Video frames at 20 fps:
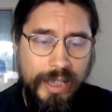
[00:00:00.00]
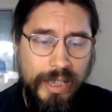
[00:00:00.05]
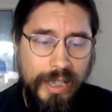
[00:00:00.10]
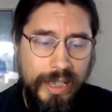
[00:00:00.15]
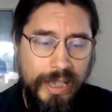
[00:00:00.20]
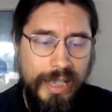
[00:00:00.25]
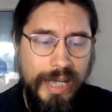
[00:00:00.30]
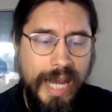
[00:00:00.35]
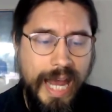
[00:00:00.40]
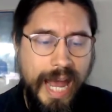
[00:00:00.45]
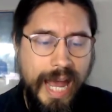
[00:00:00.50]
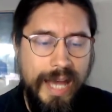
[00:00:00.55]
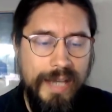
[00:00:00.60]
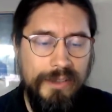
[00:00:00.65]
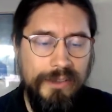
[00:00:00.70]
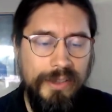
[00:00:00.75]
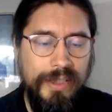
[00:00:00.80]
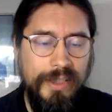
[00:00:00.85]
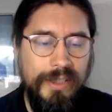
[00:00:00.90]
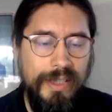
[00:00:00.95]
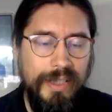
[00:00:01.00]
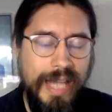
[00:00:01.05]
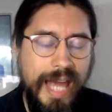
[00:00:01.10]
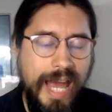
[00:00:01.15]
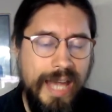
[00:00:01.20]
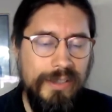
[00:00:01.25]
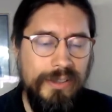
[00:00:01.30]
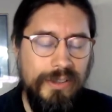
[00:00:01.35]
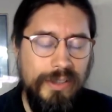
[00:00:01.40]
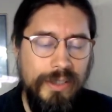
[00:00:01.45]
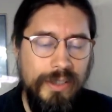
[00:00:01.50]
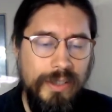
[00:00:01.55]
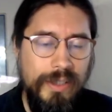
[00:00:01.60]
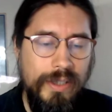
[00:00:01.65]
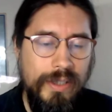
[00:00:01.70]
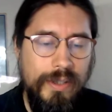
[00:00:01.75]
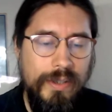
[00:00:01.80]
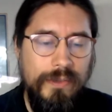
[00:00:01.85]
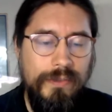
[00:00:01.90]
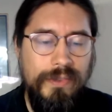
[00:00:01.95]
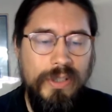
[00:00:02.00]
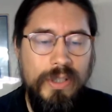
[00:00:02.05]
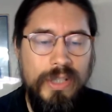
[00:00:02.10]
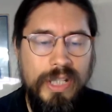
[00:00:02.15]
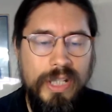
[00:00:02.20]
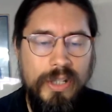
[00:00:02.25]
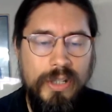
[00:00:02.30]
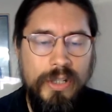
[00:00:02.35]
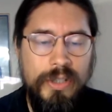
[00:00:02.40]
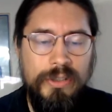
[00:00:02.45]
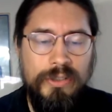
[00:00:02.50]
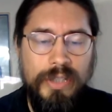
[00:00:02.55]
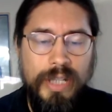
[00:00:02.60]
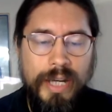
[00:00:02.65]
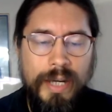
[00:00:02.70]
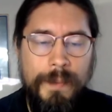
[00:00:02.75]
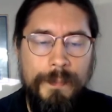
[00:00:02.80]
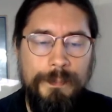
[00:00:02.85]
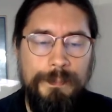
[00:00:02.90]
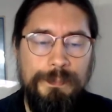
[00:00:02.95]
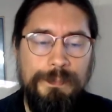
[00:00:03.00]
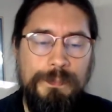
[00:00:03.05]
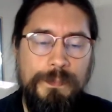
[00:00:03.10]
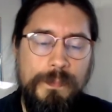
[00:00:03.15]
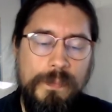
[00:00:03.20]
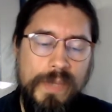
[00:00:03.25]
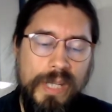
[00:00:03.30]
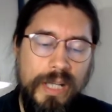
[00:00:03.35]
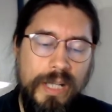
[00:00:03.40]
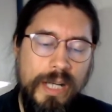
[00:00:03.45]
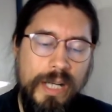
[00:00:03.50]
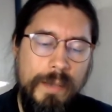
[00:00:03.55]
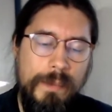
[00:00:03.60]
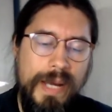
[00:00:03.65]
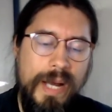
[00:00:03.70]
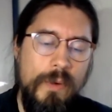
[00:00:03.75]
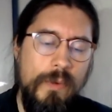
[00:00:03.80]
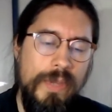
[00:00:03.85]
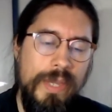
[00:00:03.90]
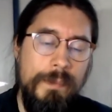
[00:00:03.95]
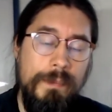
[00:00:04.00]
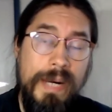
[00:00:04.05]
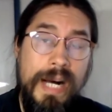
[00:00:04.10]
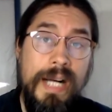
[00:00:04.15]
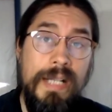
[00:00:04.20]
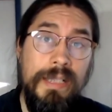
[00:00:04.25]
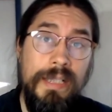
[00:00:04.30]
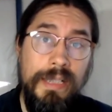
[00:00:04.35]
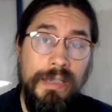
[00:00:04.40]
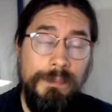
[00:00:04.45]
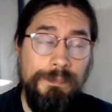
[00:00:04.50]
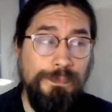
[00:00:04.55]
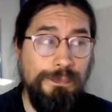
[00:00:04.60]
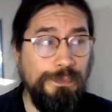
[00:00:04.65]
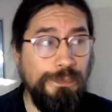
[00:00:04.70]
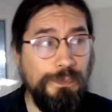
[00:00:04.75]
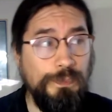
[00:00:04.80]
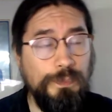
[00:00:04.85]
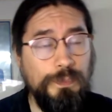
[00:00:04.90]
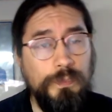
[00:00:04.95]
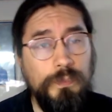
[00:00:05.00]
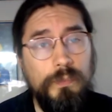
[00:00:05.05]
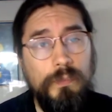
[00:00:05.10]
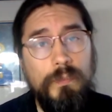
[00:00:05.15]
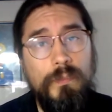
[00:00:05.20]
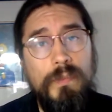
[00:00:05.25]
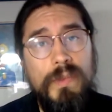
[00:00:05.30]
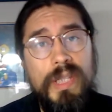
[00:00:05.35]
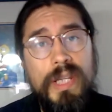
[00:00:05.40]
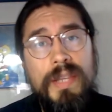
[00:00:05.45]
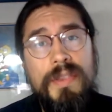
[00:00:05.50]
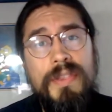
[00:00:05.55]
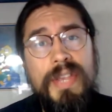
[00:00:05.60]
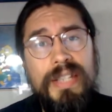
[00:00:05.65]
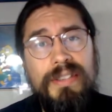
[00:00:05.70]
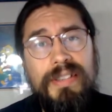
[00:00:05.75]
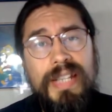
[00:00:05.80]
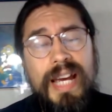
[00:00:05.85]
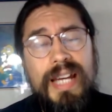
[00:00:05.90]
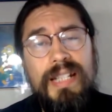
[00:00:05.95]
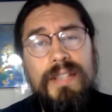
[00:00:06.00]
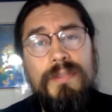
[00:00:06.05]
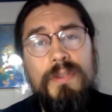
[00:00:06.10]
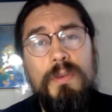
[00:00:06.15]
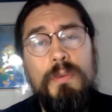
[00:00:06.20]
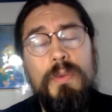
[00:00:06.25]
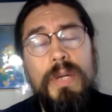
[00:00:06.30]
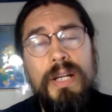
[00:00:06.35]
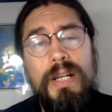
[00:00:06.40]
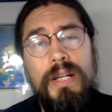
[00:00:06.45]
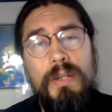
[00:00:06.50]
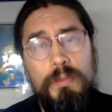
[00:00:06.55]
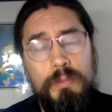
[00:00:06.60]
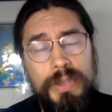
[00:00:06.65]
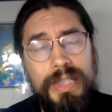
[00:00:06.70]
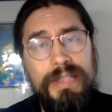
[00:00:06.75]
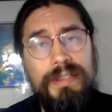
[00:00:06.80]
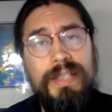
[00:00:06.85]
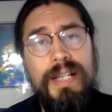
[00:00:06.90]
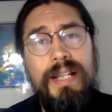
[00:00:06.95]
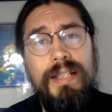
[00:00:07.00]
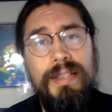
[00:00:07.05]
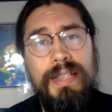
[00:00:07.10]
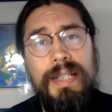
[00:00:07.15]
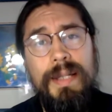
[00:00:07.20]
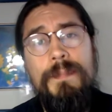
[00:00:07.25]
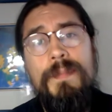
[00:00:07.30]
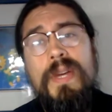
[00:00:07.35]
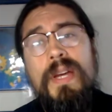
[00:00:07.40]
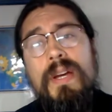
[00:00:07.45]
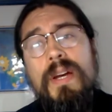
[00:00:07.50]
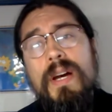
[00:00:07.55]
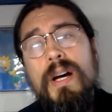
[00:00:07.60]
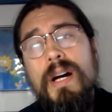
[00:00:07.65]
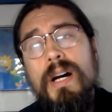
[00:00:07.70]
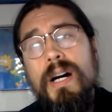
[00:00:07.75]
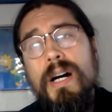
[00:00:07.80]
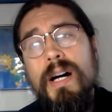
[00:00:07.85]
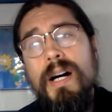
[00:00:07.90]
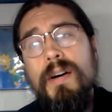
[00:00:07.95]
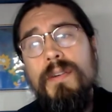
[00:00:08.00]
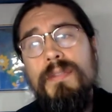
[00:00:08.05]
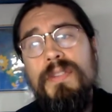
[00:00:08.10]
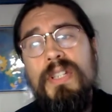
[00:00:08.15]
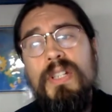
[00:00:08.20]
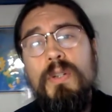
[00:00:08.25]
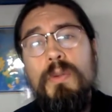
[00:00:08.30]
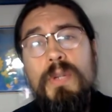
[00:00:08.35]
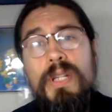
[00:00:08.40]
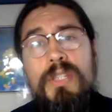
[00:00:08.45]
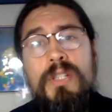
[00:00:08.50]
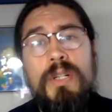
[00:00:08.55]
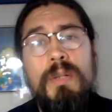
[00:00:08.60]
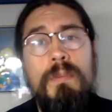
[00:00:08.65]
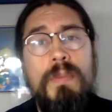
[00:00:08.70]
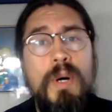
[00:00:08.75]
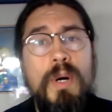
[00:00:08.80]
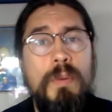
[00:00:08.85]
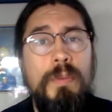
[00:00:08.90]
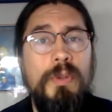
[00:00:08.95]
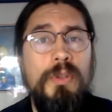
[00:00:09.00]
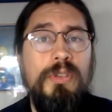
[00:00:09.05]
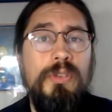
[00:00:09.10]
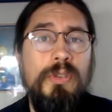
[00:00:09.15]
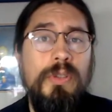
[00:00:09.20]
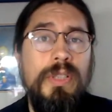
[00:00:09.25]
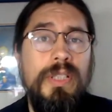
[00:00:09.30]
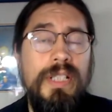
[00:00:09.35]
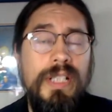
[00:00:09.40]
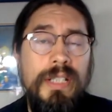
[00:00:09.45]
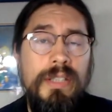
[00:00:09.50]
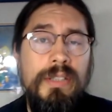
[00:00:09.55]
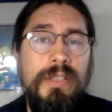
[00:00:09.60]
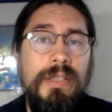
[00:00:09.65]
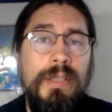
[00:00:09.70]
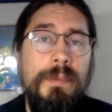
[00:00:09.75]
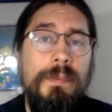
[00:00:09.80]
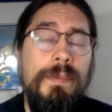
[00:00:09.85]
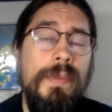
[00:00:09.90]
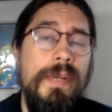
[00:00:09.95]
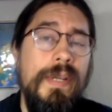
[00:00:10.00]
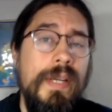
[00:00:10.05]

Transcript: he has in the last few years um, come out with a manga that's kind of a, a retelling of the original Mobile Suit Gundam